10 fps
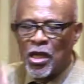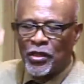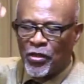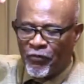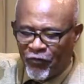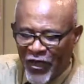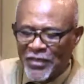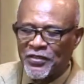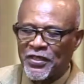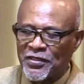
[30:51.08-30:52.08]
the
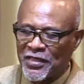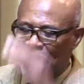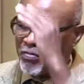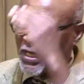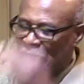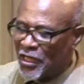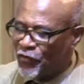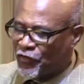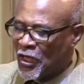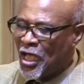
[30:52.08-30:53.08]
fences that
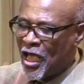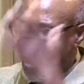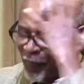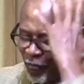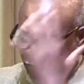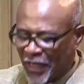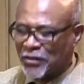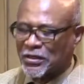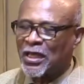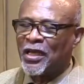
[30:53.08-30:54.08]
beliefs have
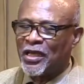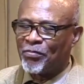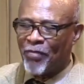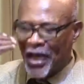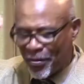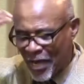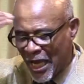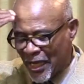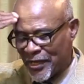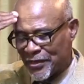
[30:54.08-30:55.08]
built in my
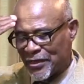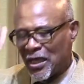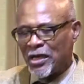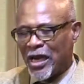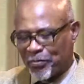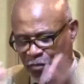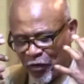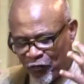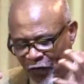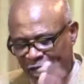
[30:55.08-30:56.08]
mind that
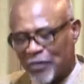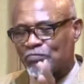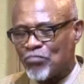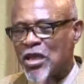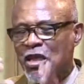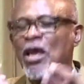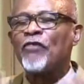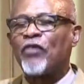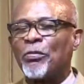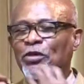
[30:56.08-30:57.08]
prevent me
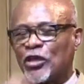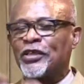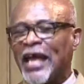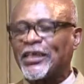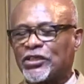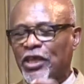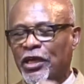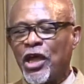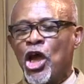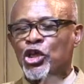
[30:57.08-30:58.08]
from
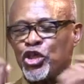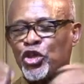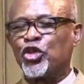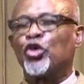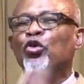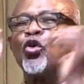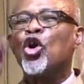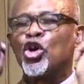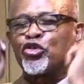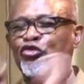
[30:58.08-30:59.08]
connecting to
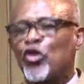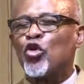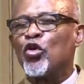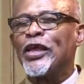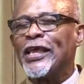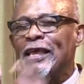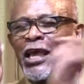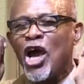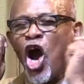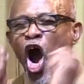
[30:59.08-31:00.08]
you
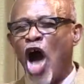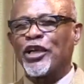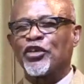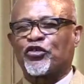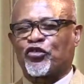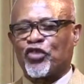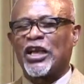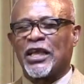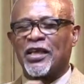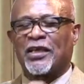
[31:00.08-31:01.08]
truly,
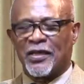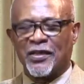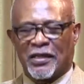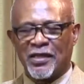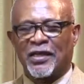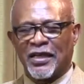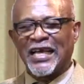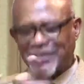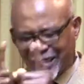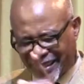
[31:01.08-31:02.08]
honestly.
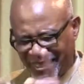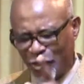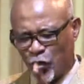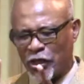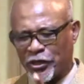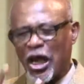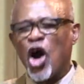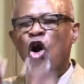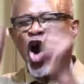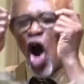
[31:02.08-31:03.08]
That's the key word now,